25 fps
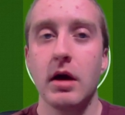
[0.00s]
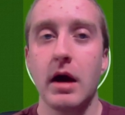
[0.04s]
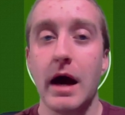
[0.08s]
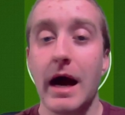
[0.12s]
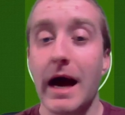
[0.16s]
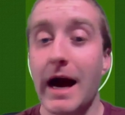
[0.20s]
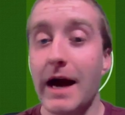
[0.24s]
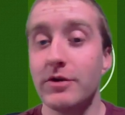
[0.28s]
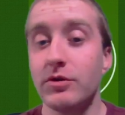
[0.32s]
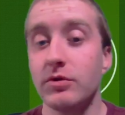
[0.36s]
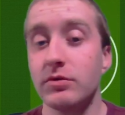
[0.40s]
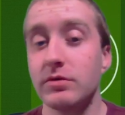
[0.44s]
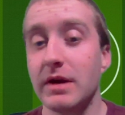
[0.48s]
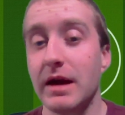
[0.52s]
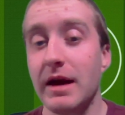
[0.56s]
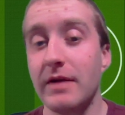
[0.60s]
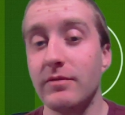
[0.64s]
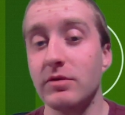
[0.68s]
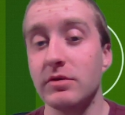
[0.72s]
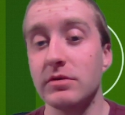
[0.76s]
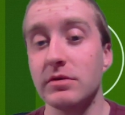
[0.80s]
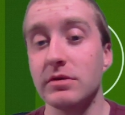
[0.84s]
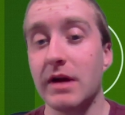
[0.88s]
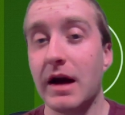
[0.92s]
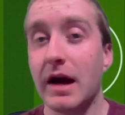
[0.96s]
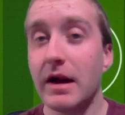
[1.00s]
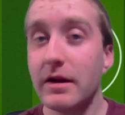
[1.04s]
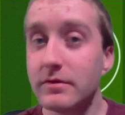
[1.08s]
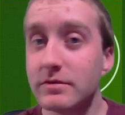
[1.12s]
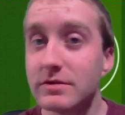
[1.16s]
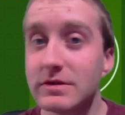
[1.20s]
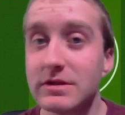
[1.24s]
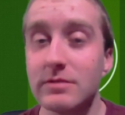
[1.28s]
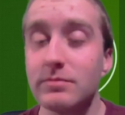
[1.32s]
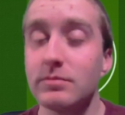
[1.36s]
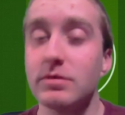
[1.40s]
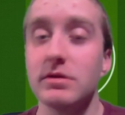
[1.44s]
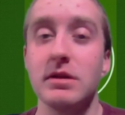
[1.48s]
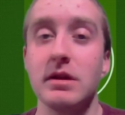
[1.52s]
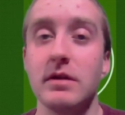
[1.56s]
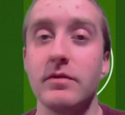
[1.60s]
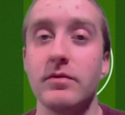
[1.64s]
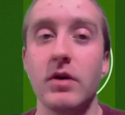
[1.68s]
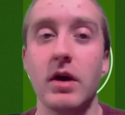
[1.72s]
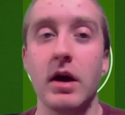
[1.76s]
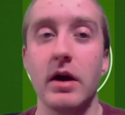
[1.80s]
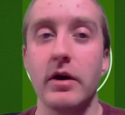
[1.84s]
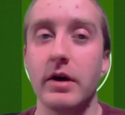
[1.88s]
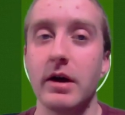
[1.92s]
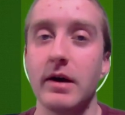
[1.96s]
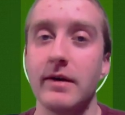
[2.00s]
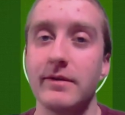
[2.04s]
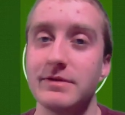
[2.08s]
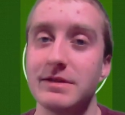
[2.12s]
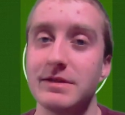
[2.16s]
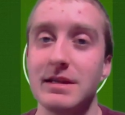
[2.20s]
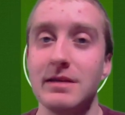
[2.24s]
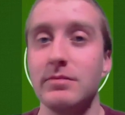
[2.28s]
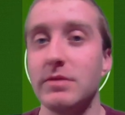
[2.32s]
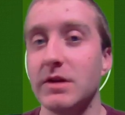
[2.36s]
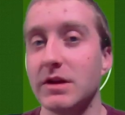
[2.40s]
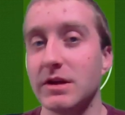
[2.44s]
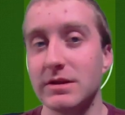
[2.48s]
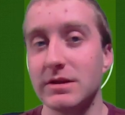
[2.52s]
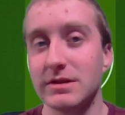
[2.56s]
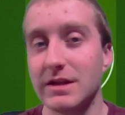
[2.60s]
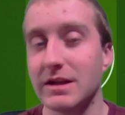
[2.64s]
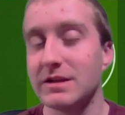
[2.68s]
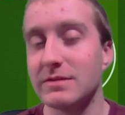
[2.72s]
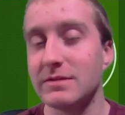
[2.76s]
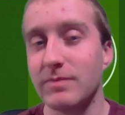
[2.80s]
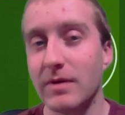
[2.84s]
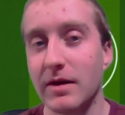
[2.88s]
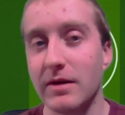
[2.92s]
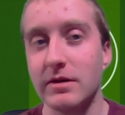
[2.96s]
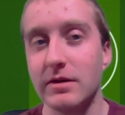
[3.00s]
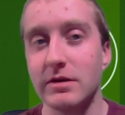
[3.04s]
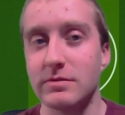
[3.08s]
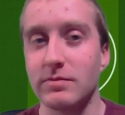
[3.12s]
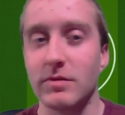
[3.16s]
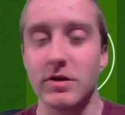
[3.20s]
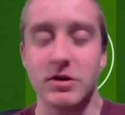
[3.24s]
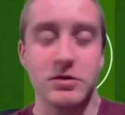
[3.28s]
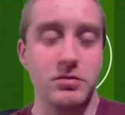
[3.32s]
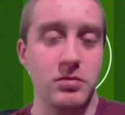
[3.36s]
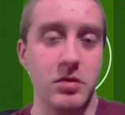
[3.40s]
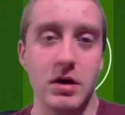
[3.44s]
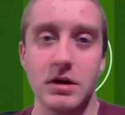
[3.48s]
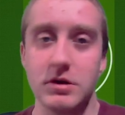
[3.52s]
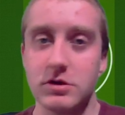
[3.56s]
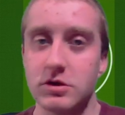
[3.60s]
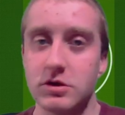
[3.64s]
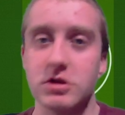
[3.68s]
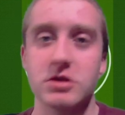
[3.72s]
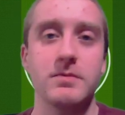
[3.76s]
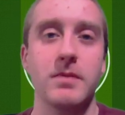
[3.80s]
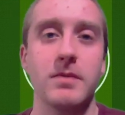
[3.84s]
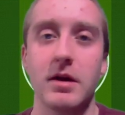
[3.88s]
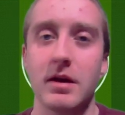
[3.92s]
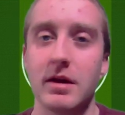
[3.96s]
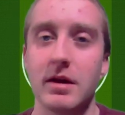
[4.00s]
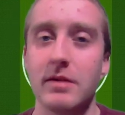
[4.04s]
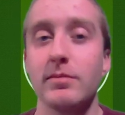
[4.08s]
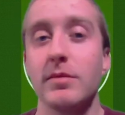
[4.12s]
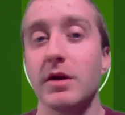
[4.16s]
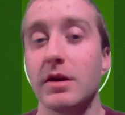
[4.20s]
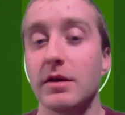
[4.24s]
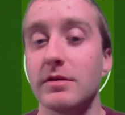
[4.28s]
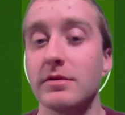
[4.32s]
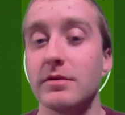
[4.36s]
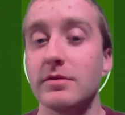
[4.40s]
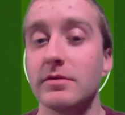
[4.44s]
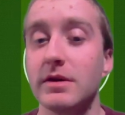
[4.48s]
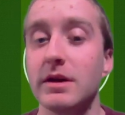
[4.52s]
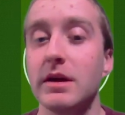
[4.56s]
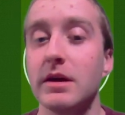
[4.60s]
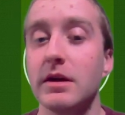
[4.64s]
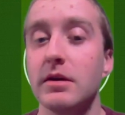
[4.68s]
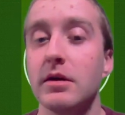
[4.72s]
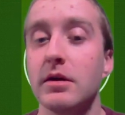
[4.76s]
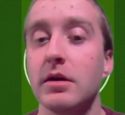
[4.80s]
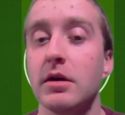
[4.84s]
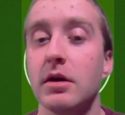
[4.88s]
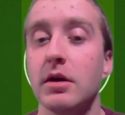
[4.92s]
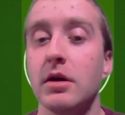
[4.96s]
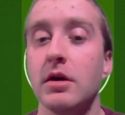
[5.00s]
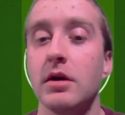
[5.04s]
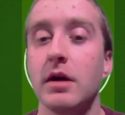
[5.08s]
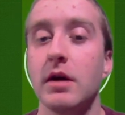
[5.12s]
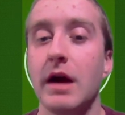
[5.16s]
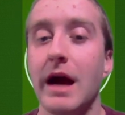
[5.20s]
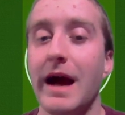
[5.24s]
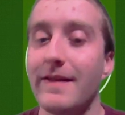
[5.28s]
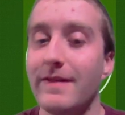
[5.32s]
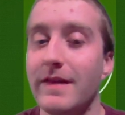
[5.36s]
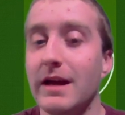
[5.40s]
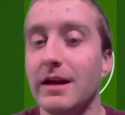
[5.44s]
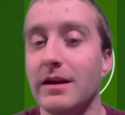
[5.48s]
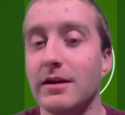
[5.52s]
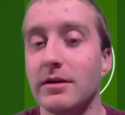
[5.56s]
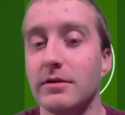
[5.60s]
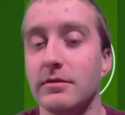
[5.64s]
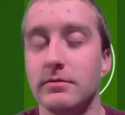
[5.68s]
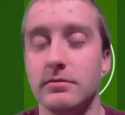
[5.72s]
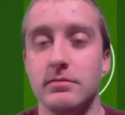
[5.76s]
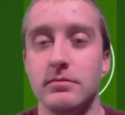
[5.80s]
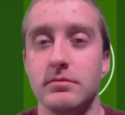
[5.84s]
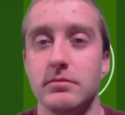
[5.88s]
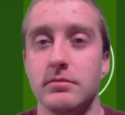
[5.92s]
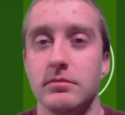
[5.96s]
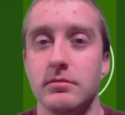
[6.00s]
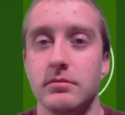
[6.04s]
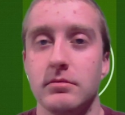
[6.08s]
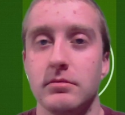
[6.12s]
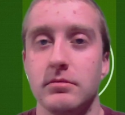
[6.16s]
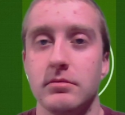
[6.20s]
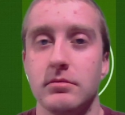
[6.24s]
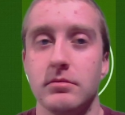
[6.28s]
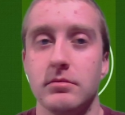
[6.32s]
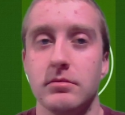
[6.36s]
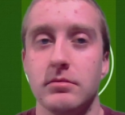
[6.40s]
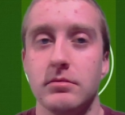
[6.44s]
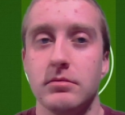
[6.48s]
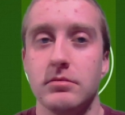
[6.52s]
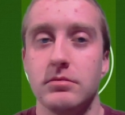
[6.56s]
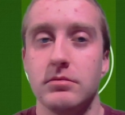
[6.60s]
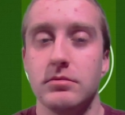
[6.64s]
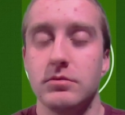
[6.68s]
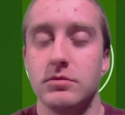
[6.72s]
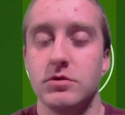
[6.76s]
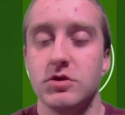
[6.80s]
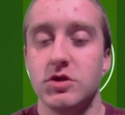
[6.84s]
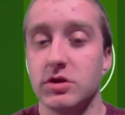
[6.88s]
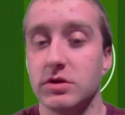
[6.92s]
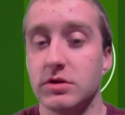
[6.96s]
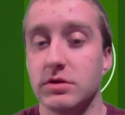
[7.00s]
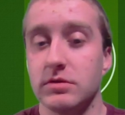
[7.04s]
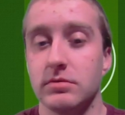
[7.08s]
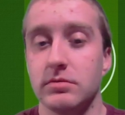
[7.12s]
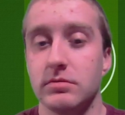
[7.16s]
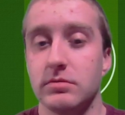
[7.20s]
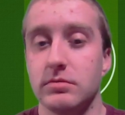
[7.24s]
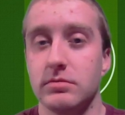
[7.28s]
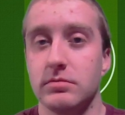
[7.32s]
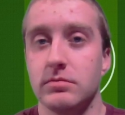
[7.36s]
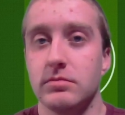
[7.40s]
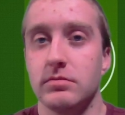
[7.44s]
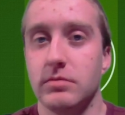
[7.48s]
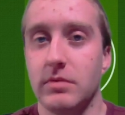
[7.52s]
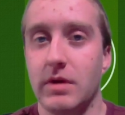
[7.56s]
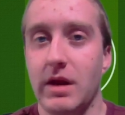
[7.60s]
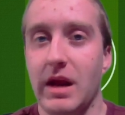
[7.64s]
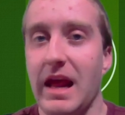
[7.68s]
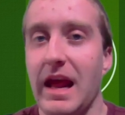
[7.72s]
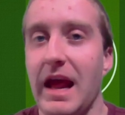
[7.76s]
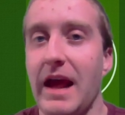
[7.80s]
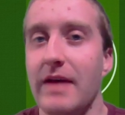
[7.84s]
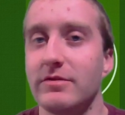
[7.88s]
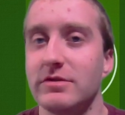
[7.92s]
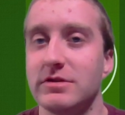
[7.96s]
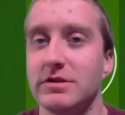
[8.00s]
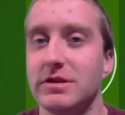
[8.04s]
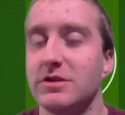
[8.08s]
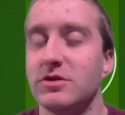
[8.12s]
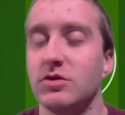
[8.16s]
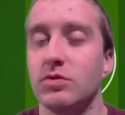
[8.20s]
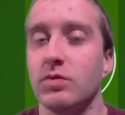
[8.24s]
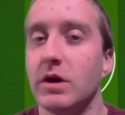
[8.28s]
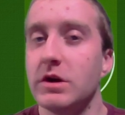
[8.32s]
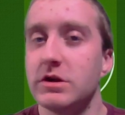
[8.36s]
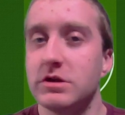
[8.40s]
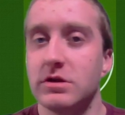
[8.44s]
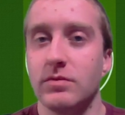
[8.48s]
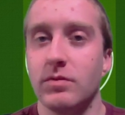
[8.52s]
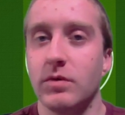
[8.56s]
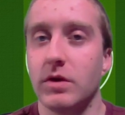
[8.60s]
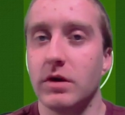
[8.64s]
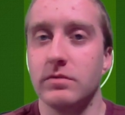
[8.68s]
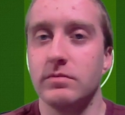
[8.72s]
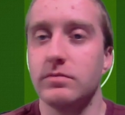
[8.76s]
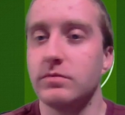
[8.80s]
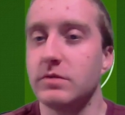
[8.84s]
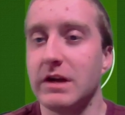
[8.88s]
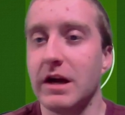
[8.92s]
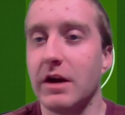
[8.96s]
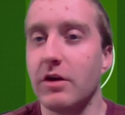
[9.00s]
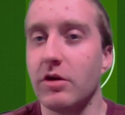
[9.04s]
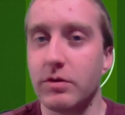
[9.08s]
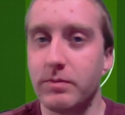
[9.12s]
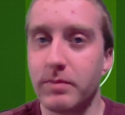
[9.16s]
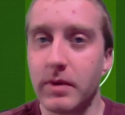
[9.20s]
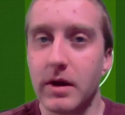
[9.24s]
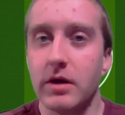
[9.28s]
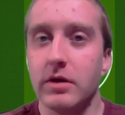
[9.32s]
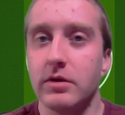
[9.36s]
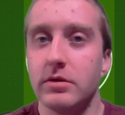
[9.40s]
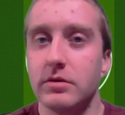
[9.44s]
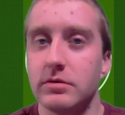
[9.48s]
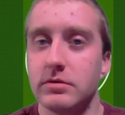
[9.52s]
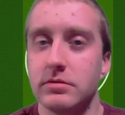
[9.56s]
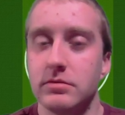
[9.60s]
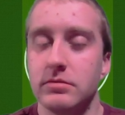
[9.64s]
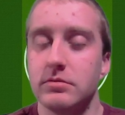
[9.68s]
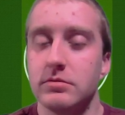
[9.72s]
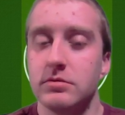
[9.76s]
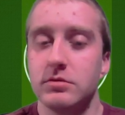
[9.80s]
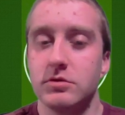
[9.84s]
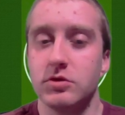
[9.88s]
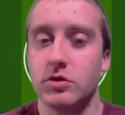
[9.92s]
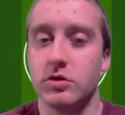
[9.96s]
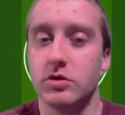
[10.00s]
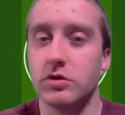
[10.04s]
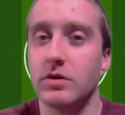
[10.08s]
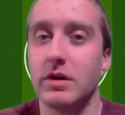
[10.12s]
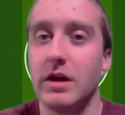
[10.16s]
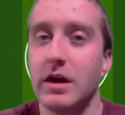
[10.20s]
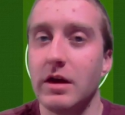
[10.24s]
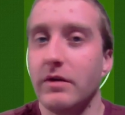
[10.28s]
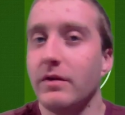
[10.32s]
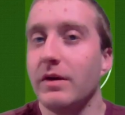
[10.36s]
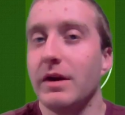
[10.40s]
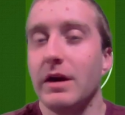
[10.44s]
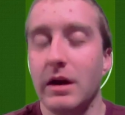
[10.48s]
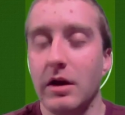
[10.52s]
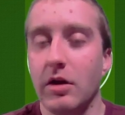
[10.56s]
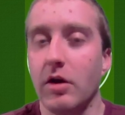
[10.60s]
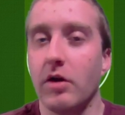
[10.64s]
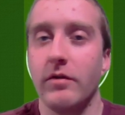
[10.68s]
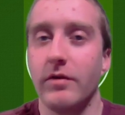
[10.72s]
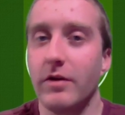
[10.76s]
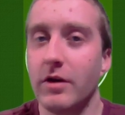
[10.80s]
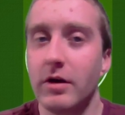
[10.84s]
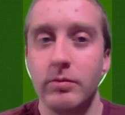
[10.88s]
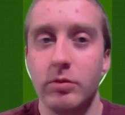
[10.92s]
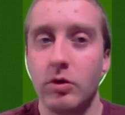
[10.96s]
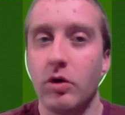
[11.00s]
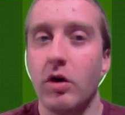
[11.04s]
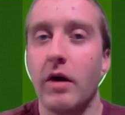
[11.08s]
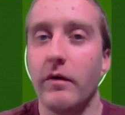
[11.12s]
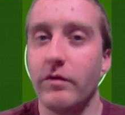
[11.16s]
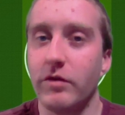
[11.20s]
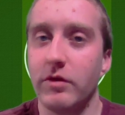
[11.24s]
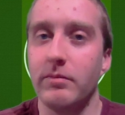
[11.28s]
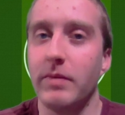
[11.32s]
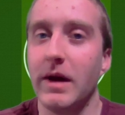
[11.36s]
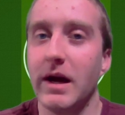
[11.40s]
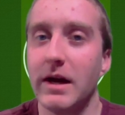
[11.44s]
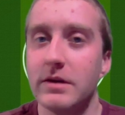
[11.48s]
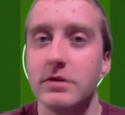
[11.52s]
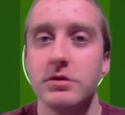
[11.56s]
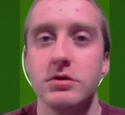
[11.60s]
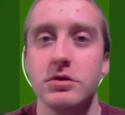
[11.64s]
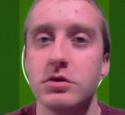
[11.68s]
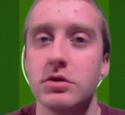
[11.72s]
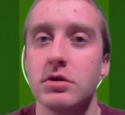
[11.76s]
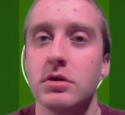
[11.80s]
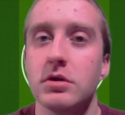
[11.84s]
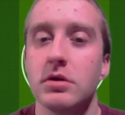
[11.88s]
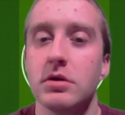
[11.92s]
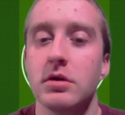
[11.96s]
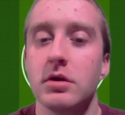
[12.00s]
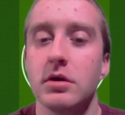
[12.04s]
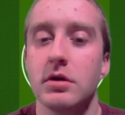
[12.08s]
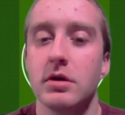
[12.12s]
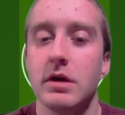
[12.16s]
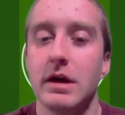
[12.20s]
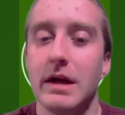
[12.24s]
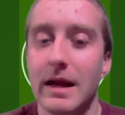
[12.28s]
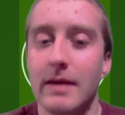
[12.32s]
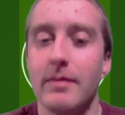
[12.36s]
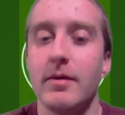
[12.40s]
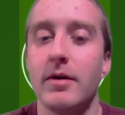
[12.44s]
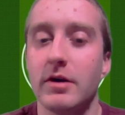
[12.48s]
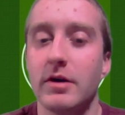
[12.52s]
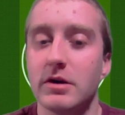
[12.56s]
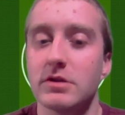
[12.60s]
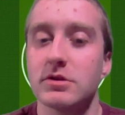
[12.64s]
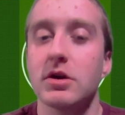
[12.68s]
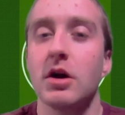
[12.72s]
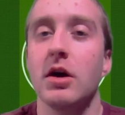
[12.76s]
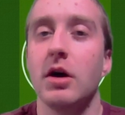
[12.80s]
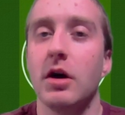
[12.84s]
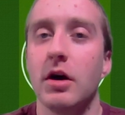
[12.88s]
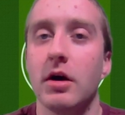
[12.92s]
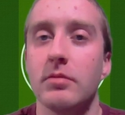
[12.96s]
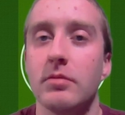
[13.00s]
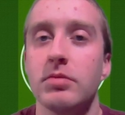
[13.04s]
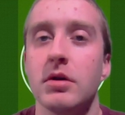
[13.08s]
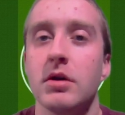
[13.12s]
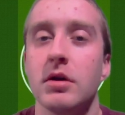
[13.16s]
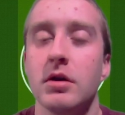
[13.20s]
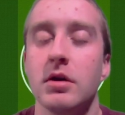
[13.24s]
I don't have a lot of sympathy for LAFC because they spend as much money as just about anybody in the league, and they can just have a situation where Gareth Bale and Giorgio Chiellini are available off the bench in MLS Cup.